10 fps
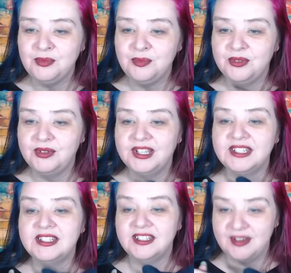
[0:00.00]
Pole
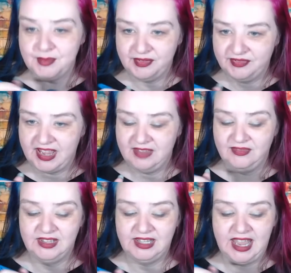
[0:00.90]
is this number
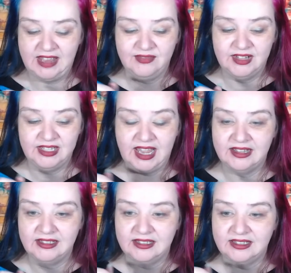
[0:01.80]
five in the advent
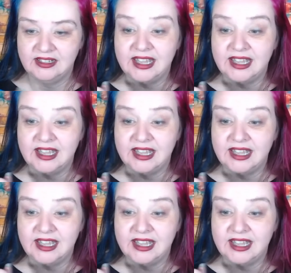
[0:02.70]
calendar?